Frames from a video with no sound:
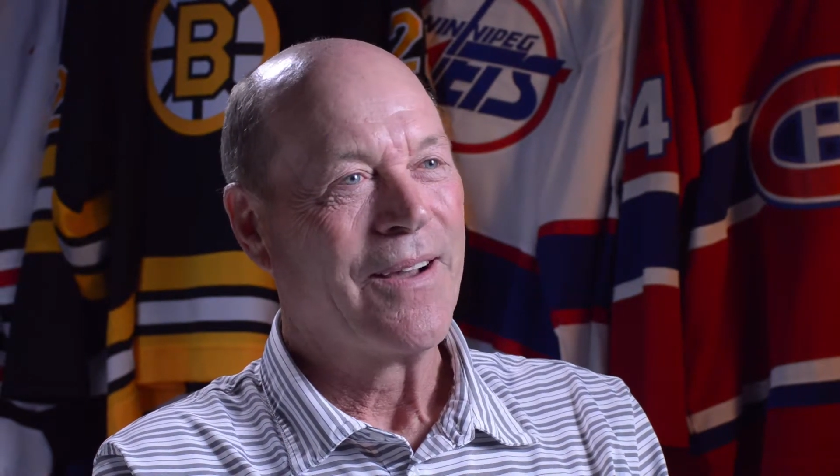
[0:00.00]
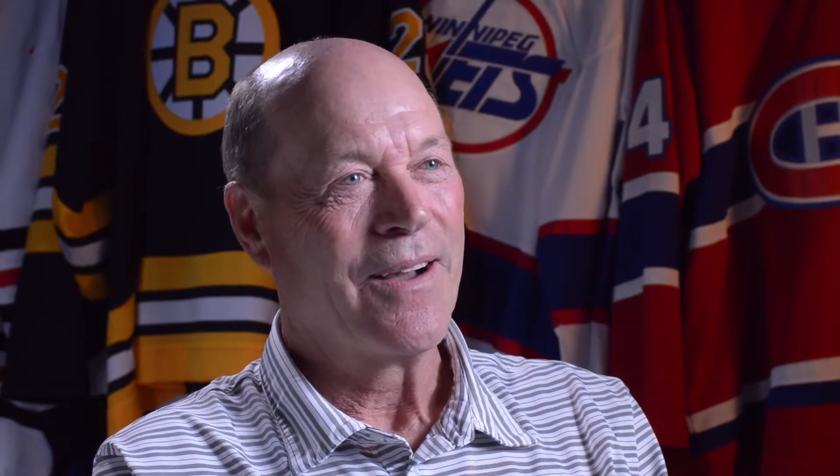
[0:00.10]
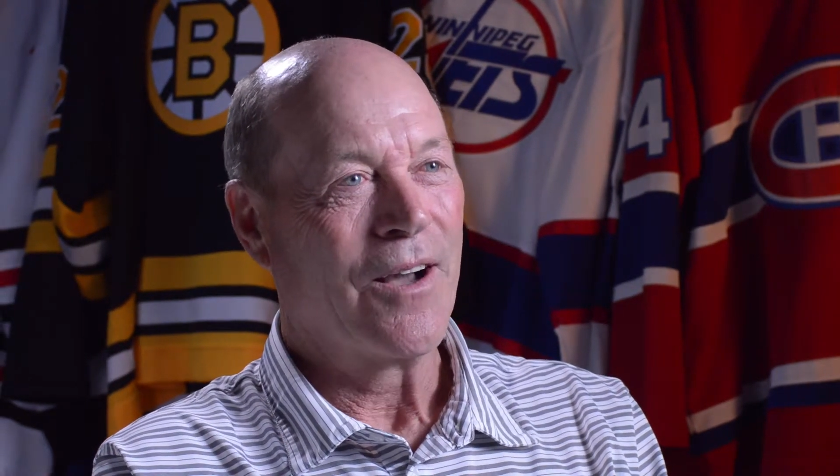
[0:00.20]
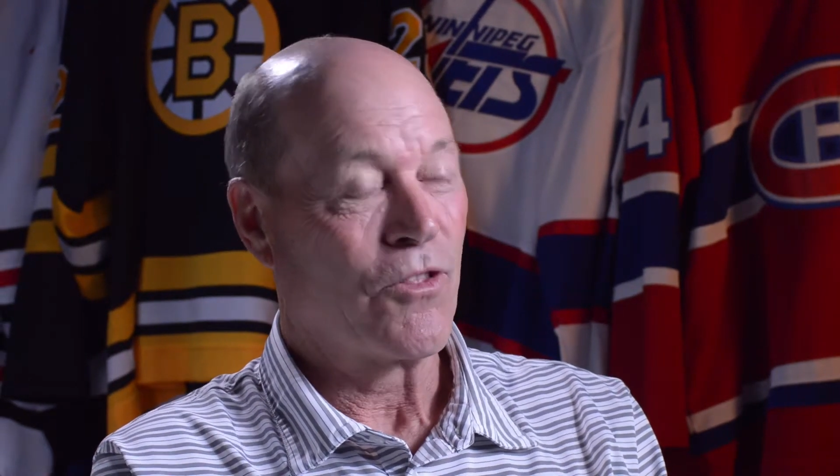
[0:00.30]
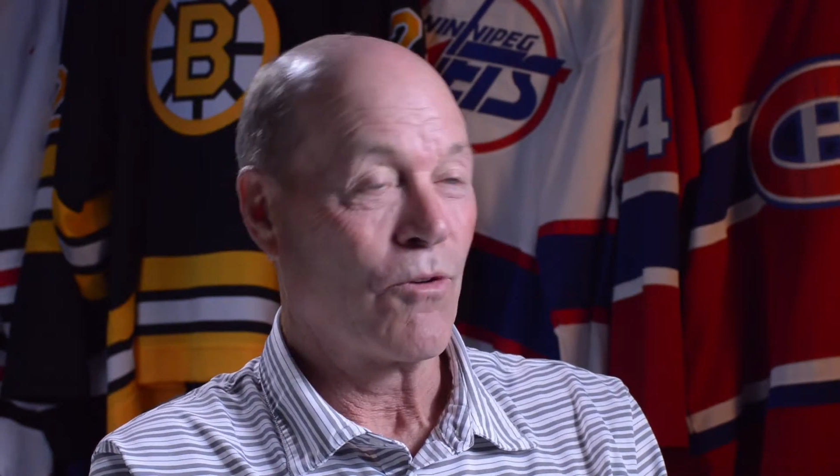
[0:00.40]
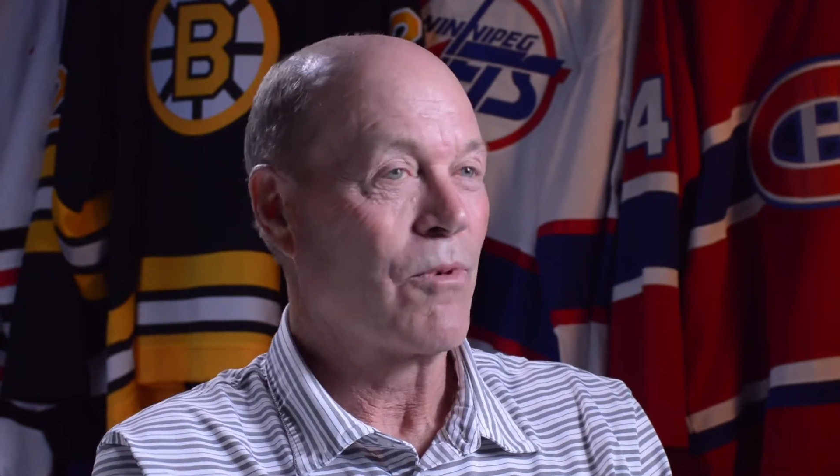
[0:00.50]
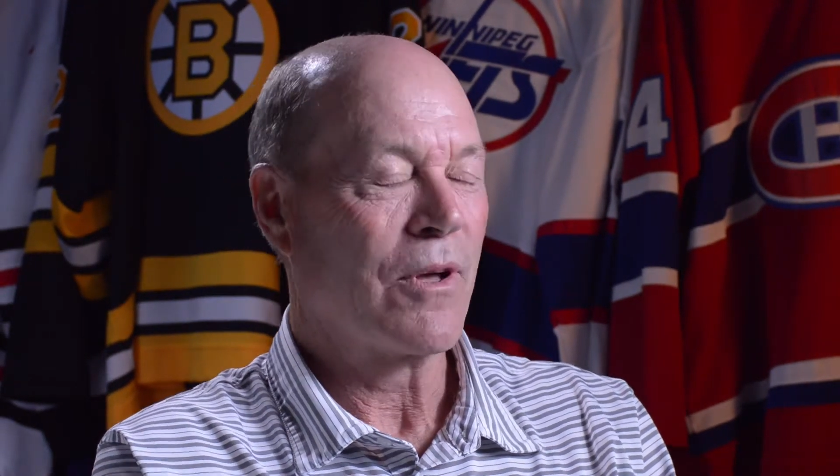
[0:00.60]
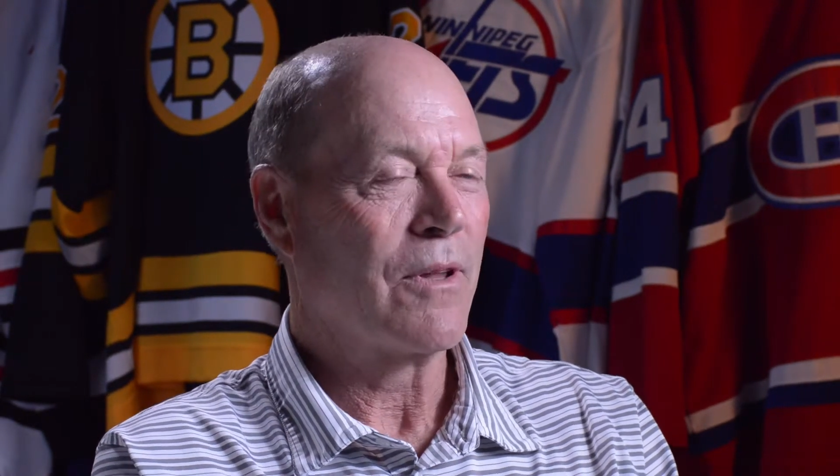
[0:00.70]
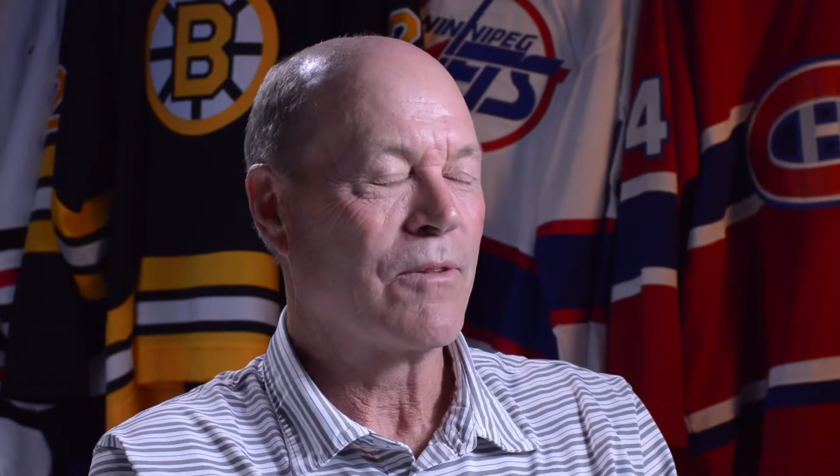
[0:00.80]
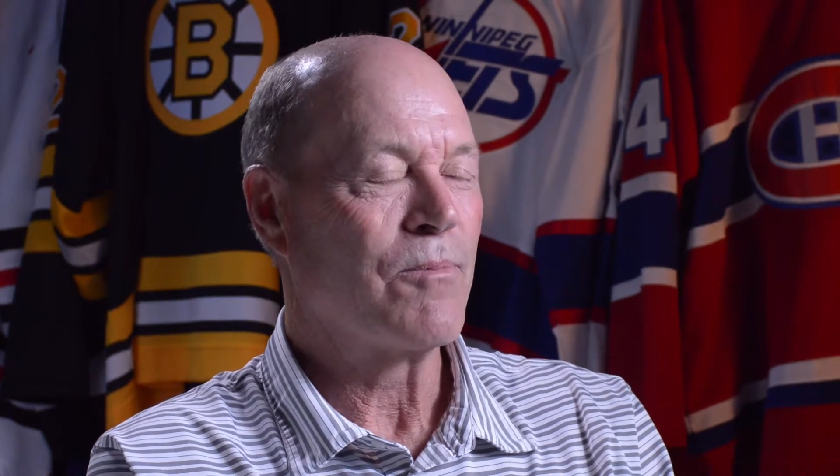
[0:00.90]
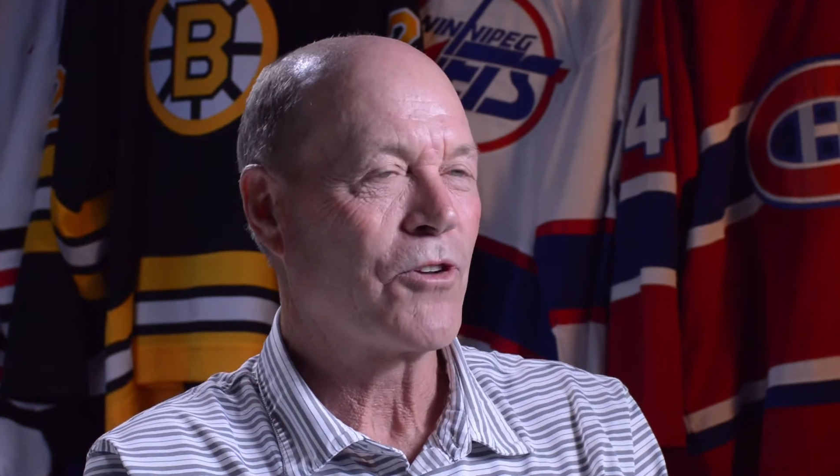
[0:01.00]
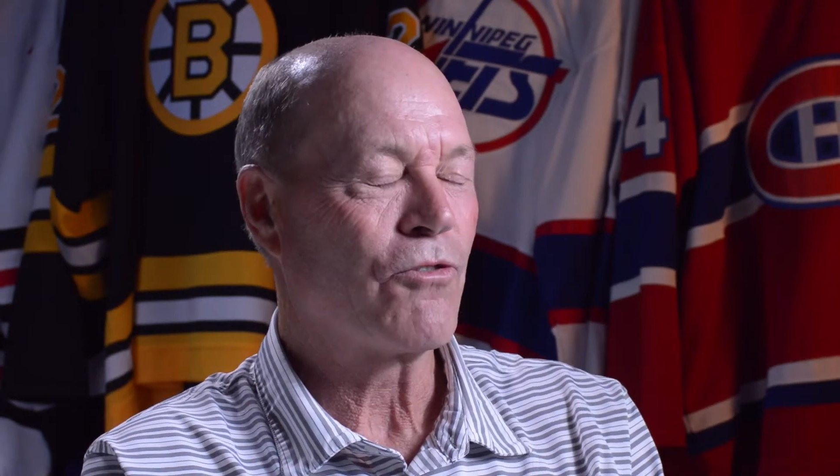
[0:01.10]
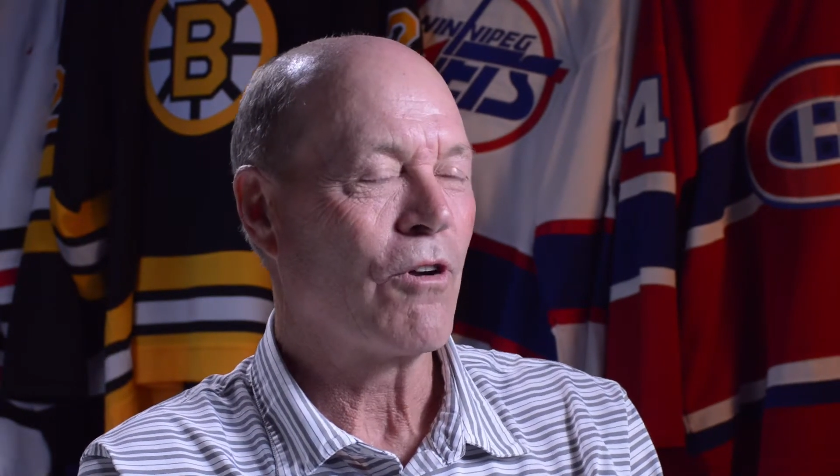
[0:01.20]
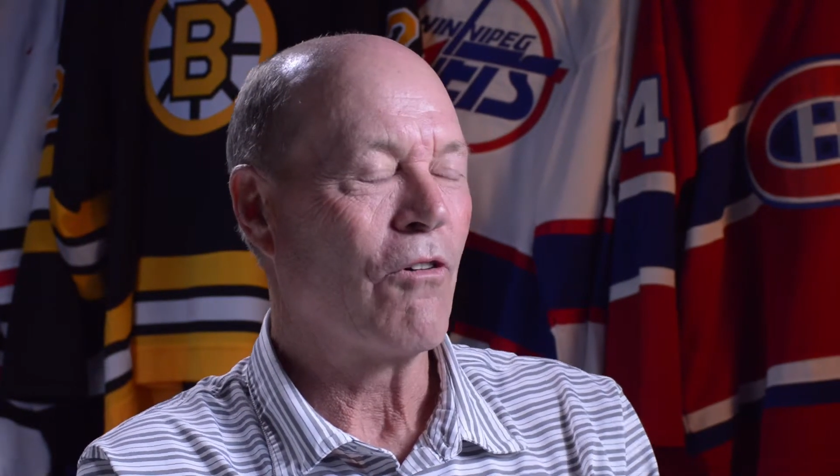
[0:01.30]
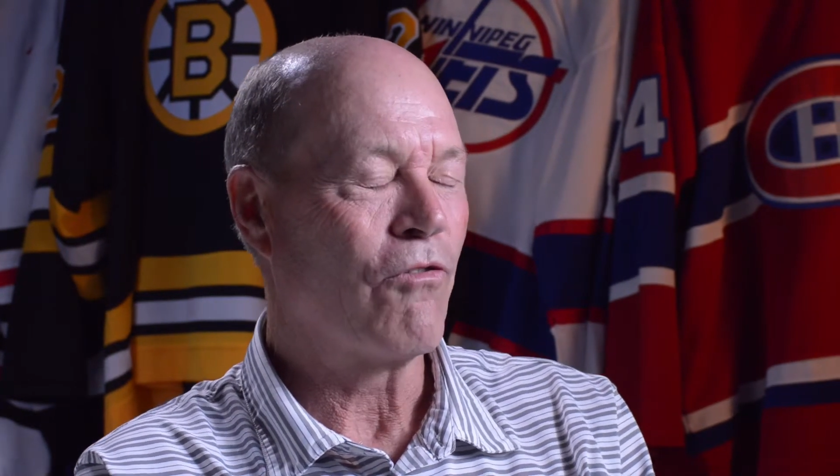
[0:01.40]
uh, the, uh, the
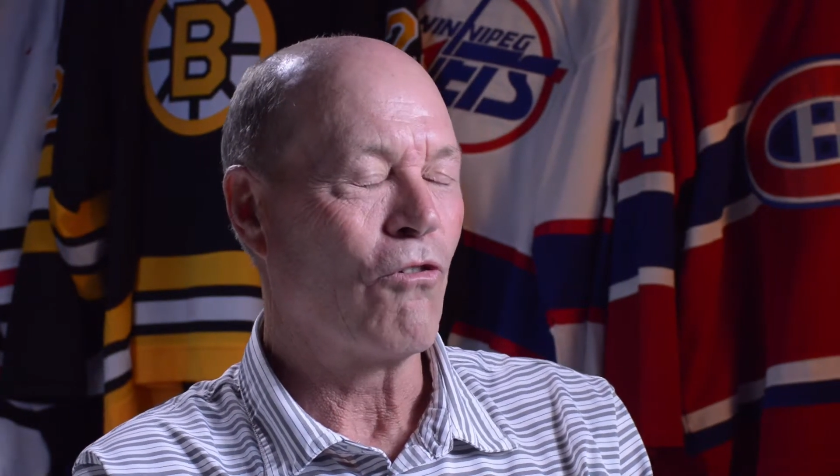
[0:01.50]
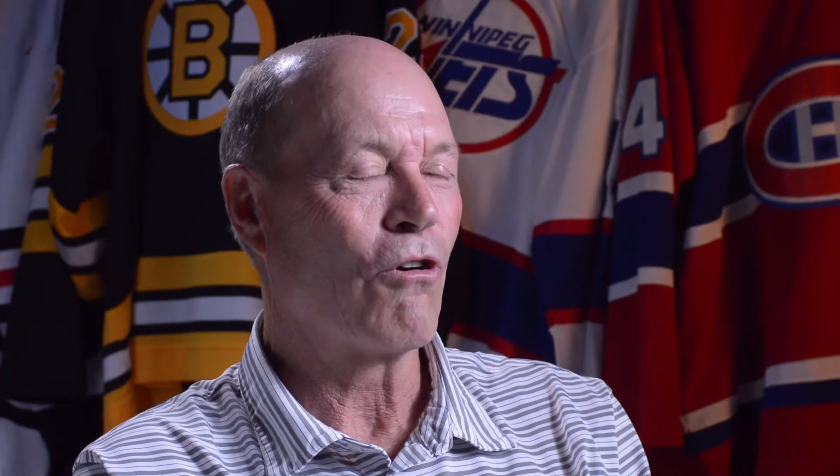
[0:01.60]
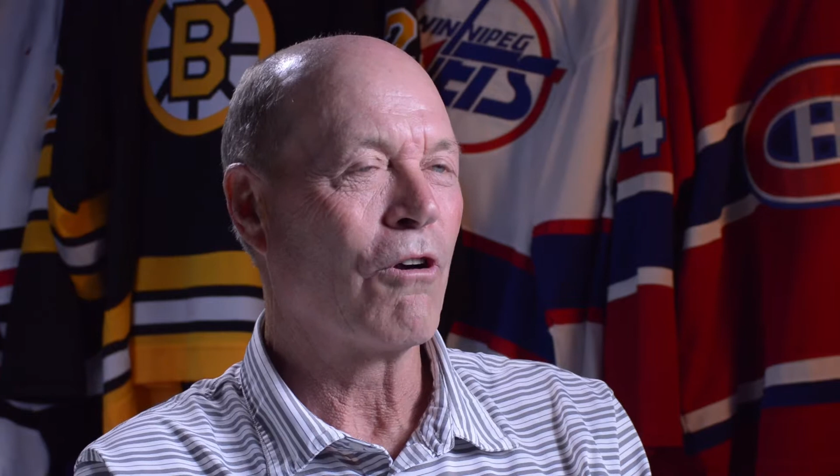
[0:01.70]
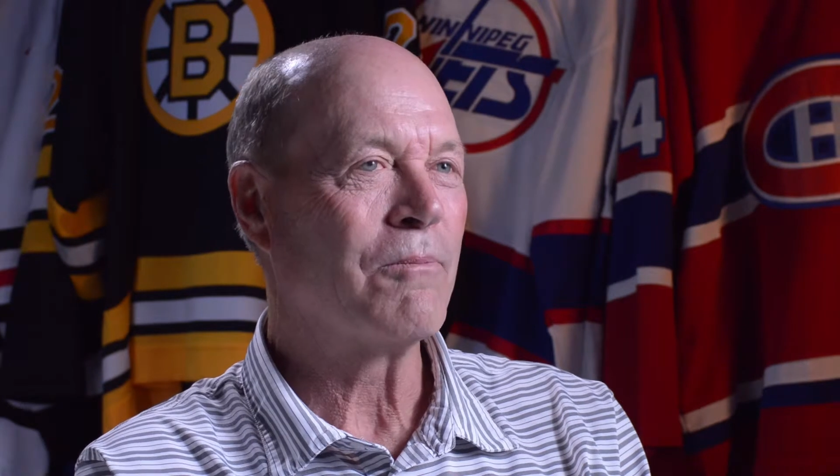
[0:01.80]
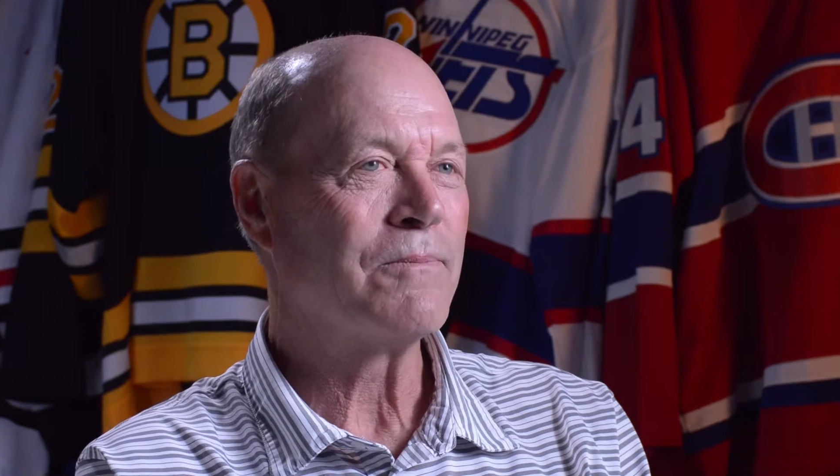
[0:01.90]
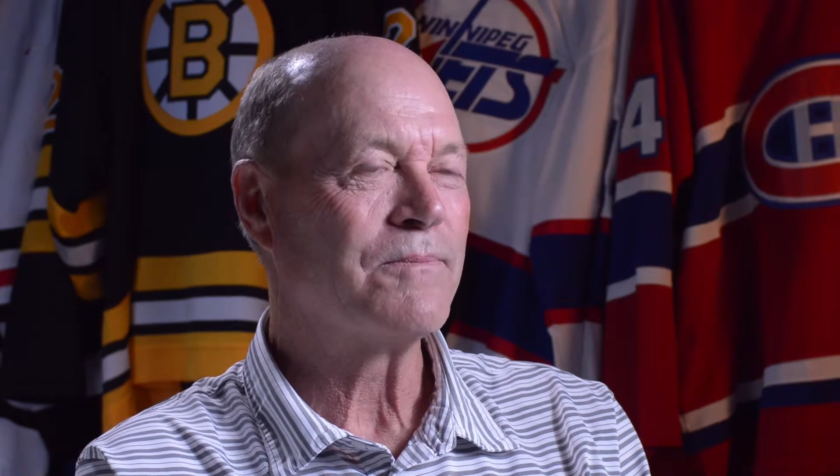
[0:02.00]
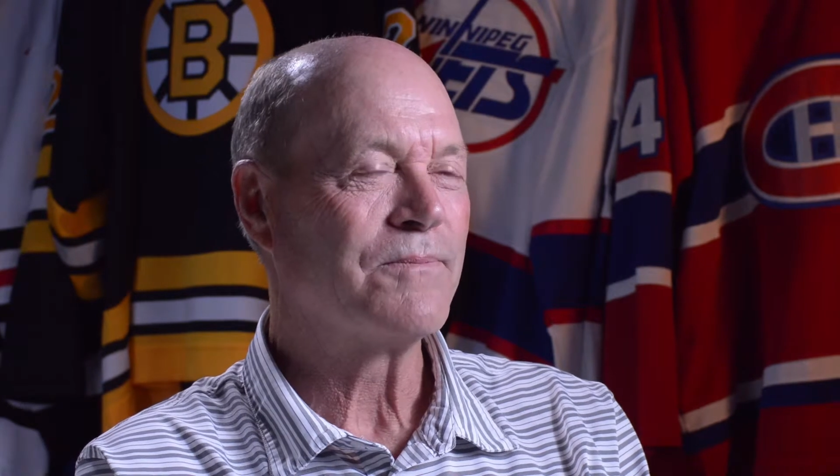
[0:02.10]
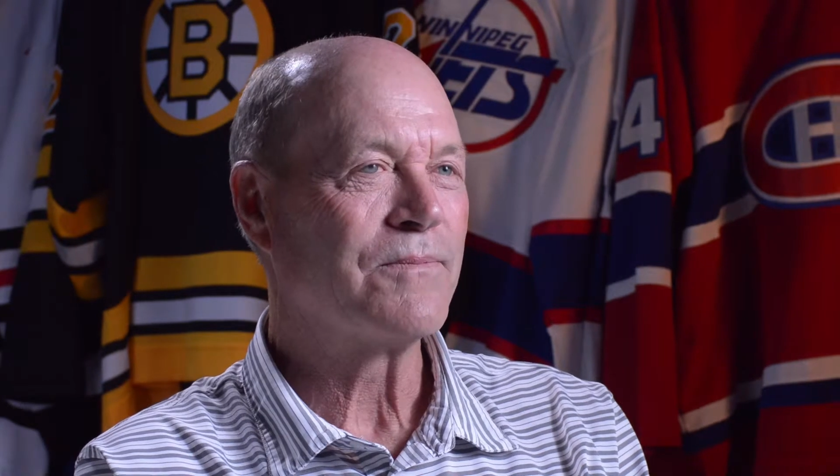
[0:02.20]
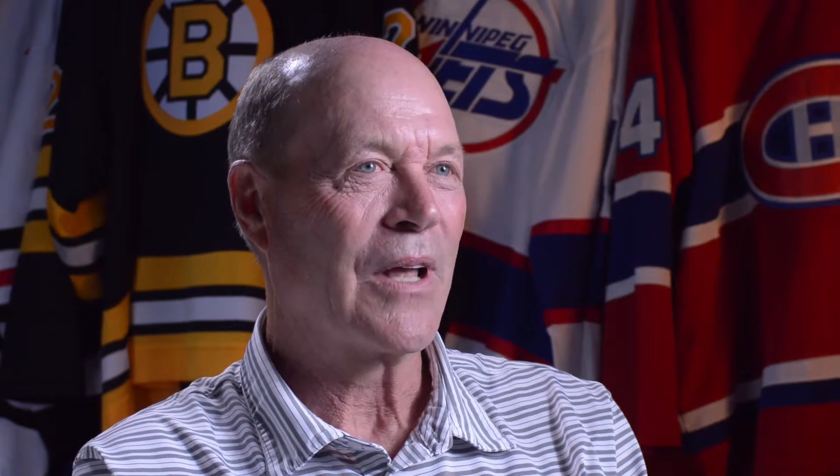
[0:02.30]
Montreal Forum